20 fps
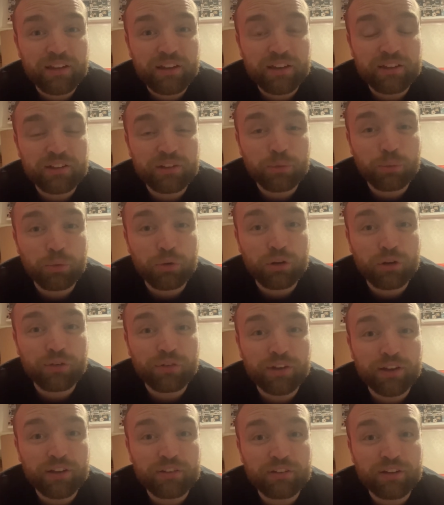as a one-off
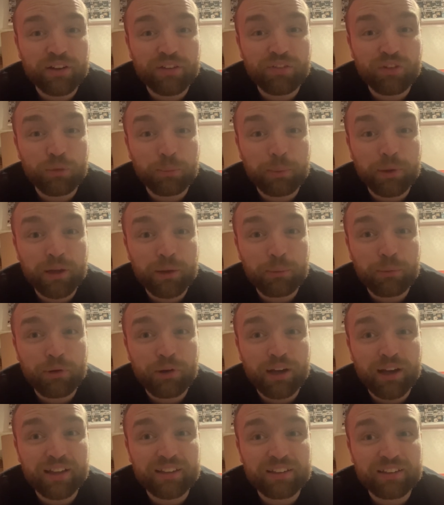guest driver for PMR
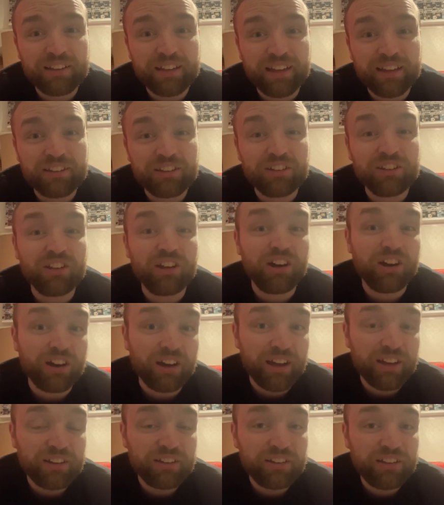at Snetterton
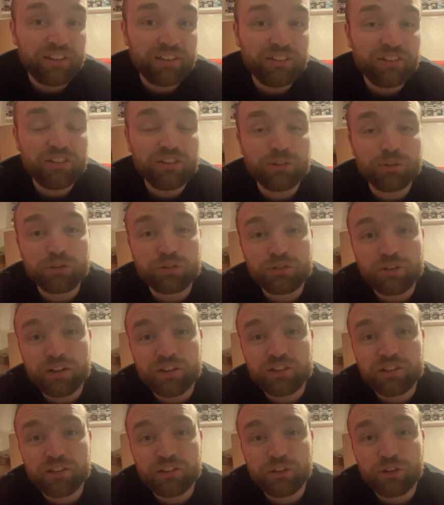last season, so the track
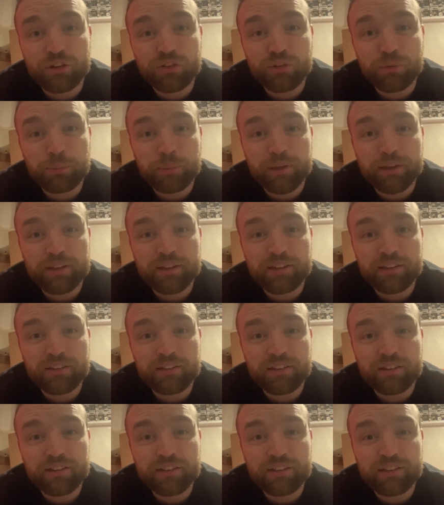she knows for
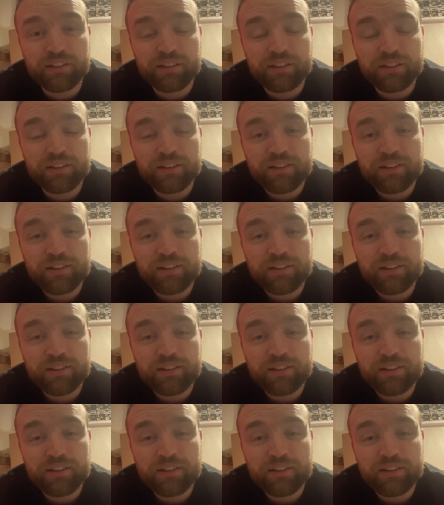BTCC.